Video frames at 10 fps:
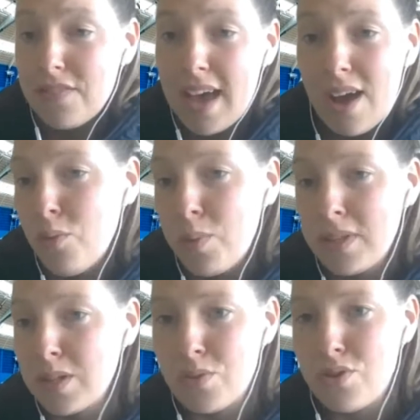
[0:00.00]
that
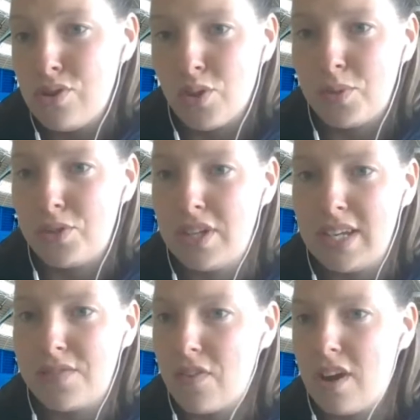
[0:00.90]
opens up huge
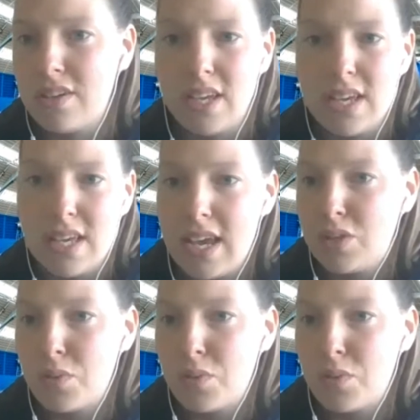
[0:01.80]
opportunities for us to engage